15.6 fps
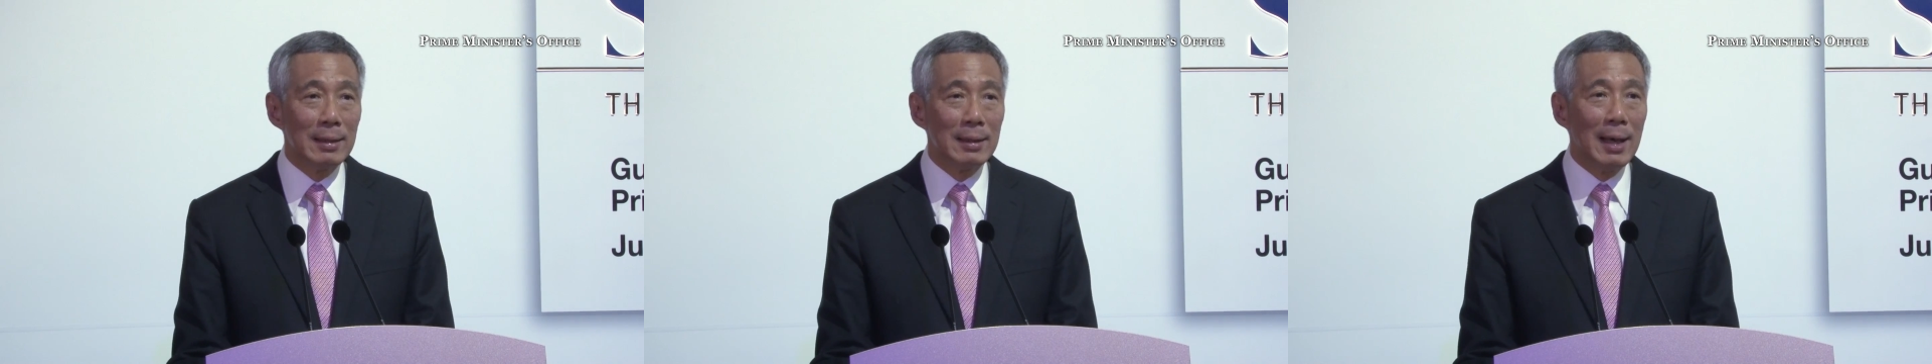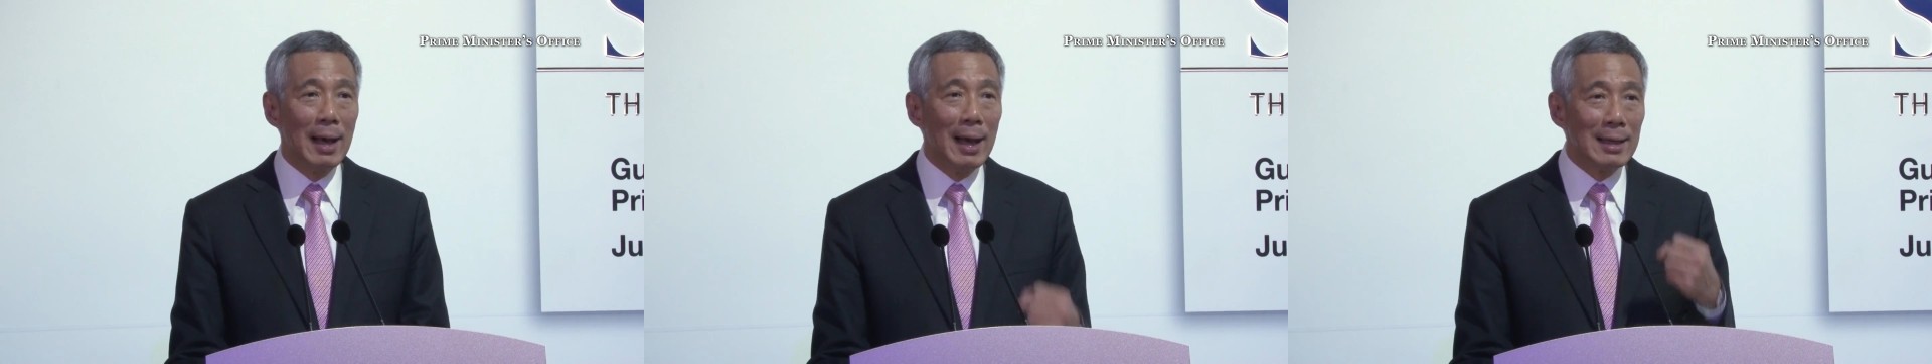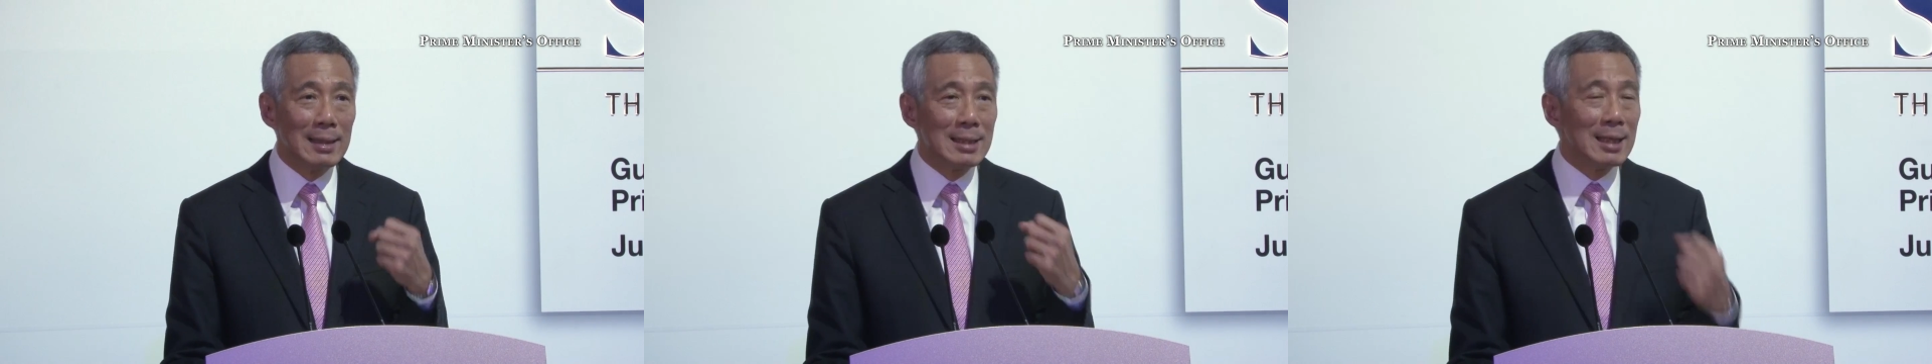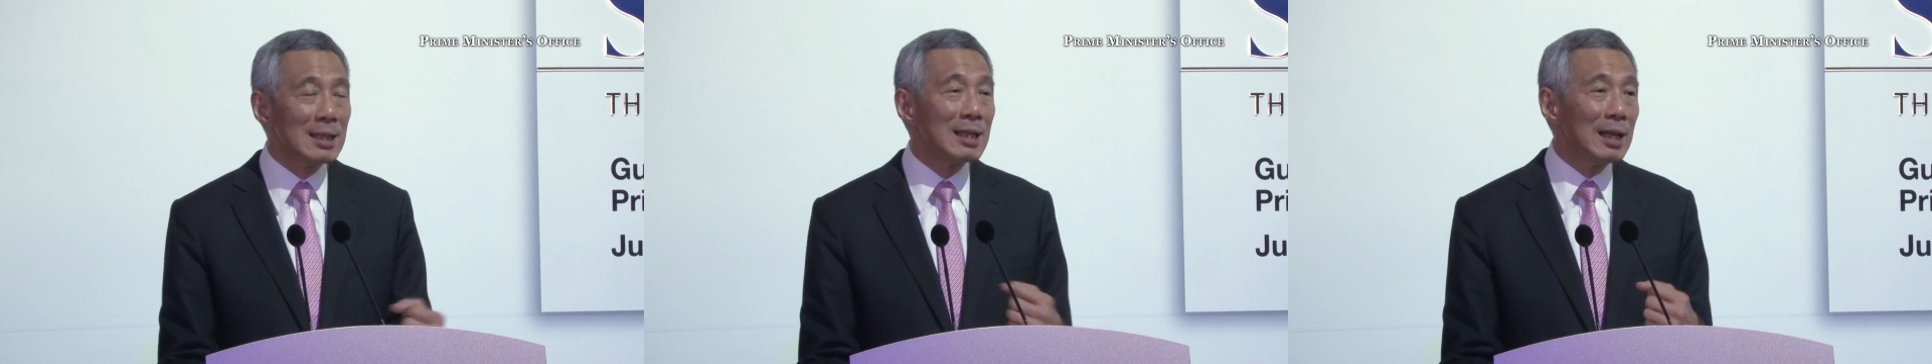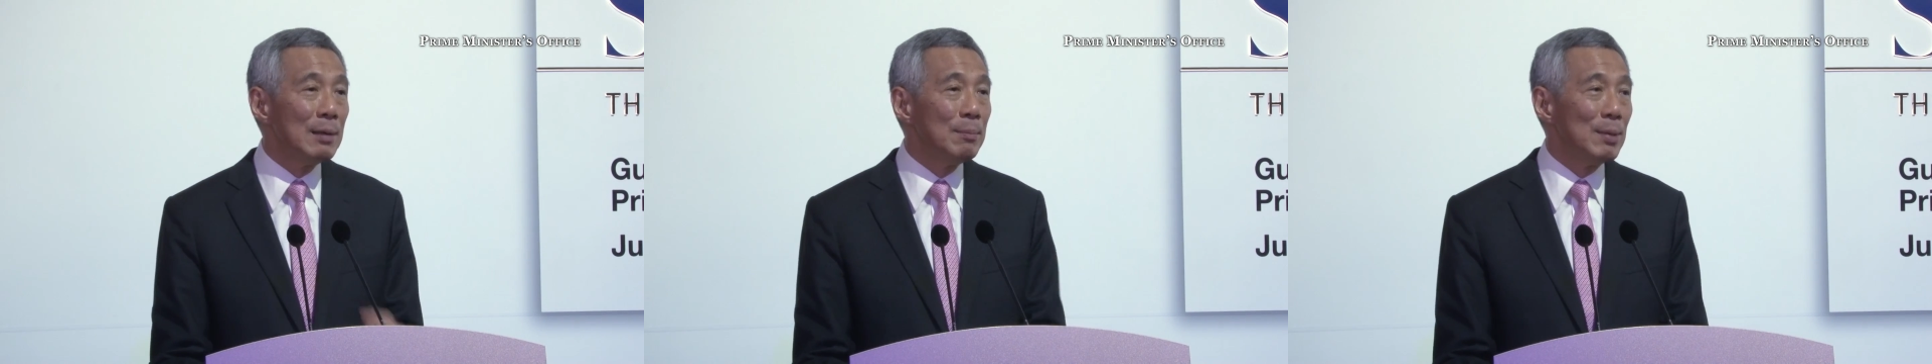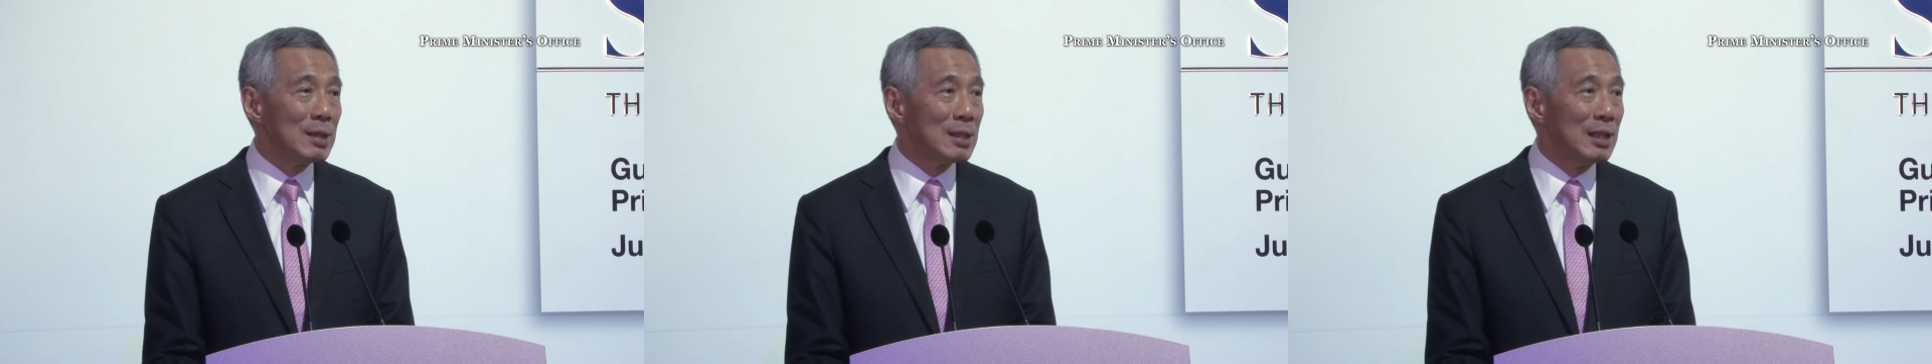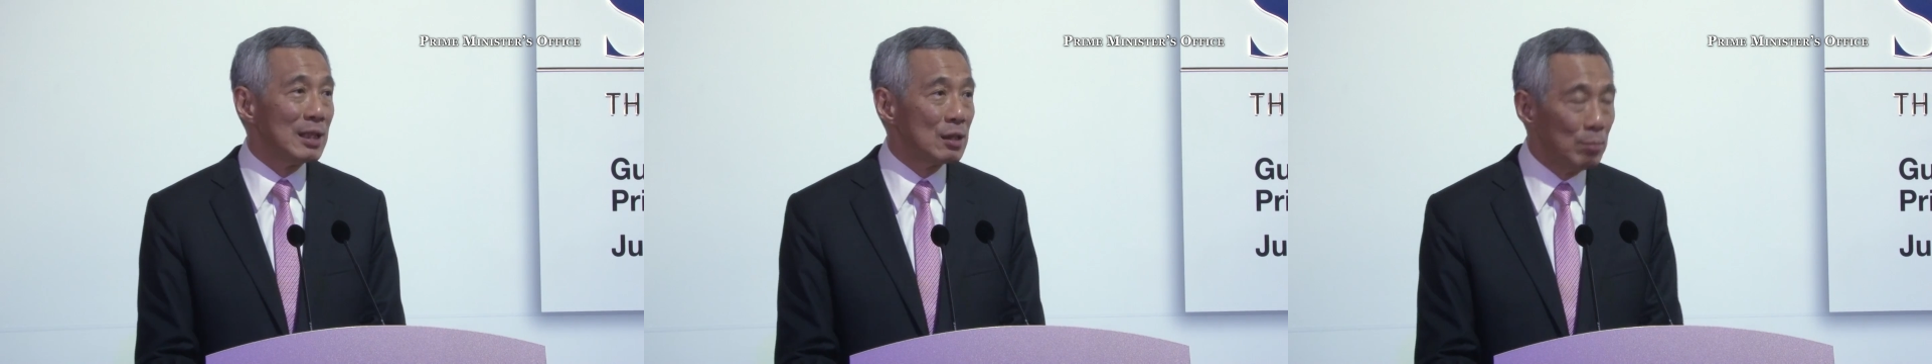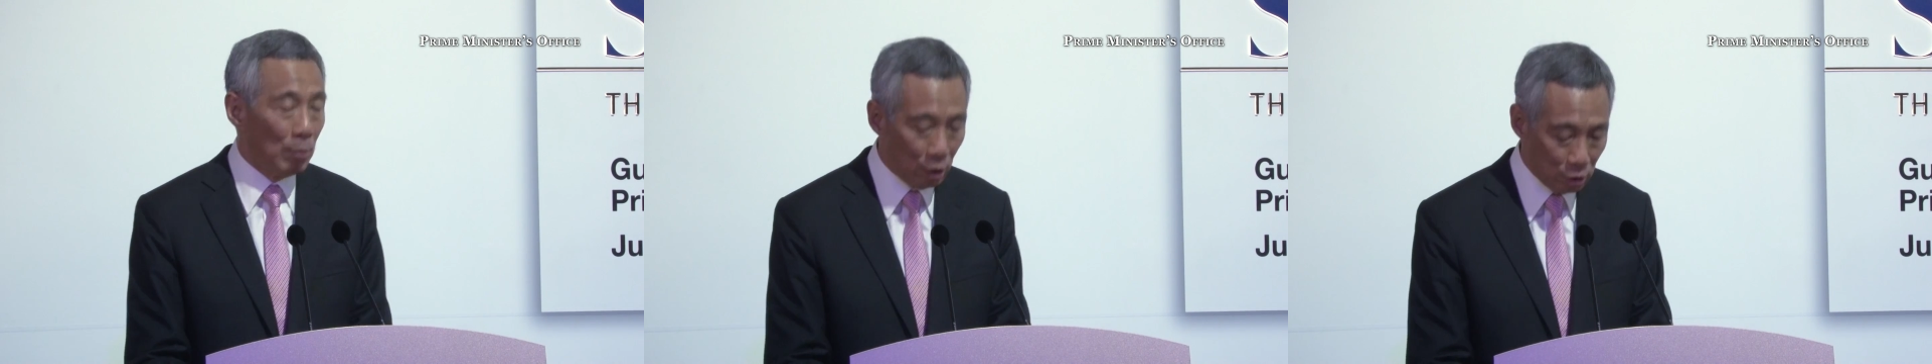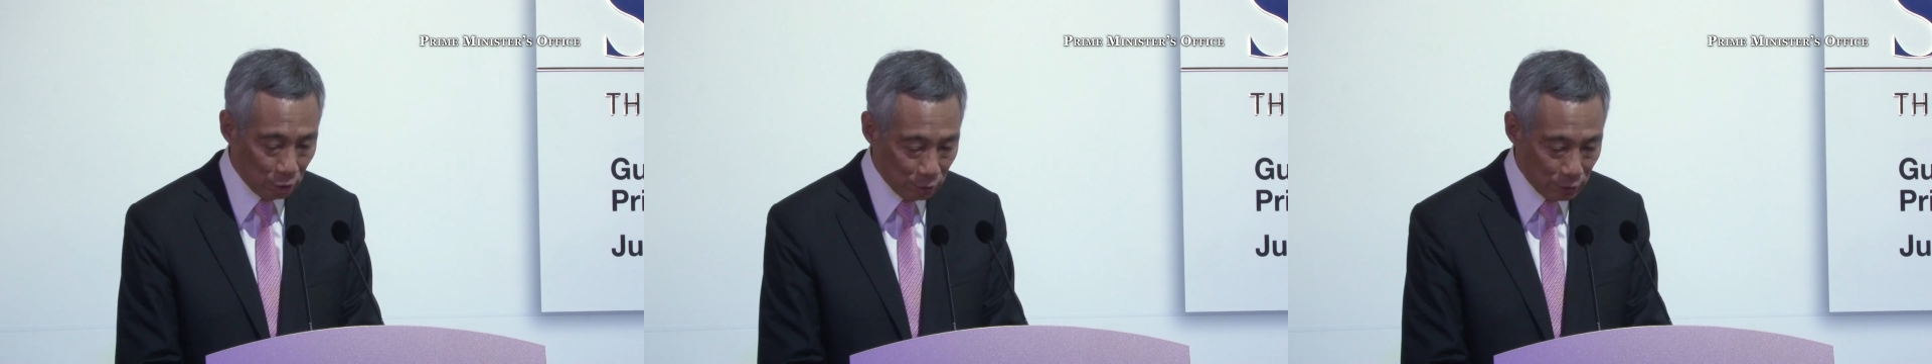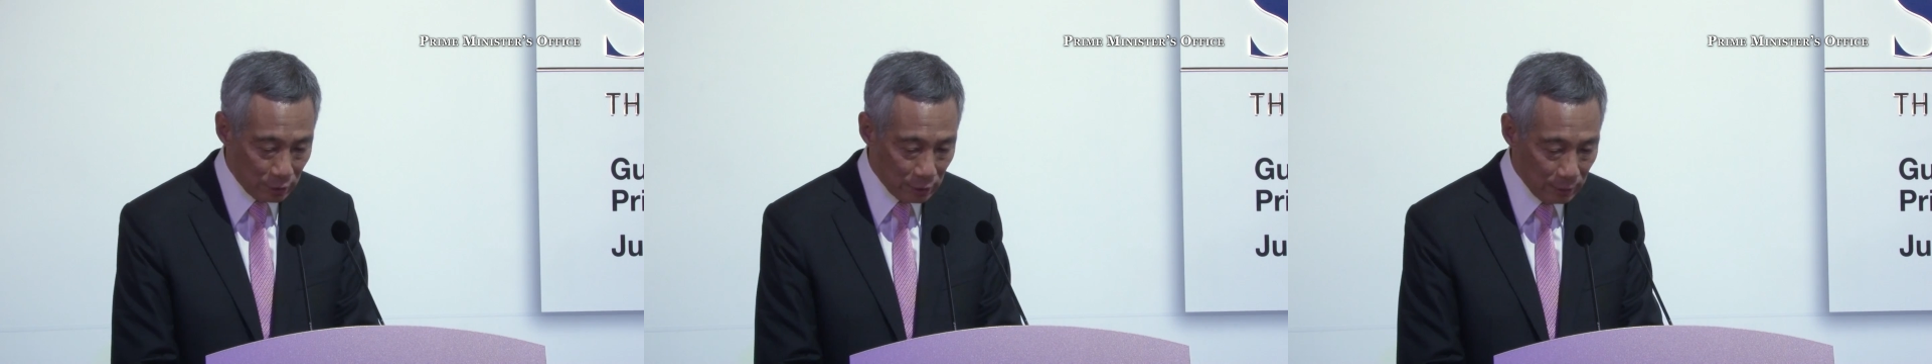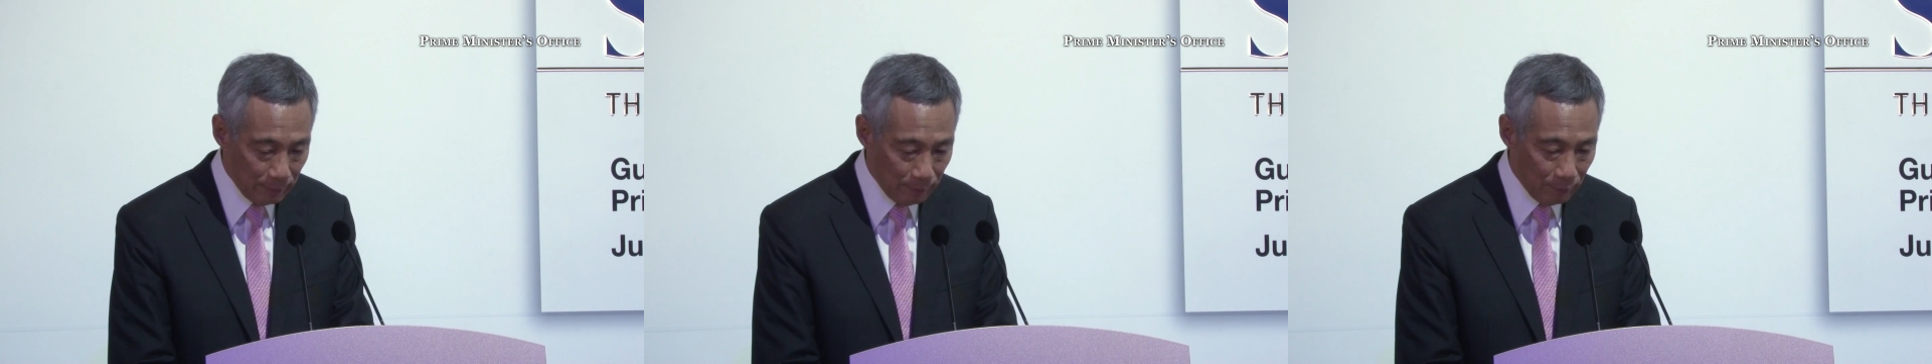the existing business models.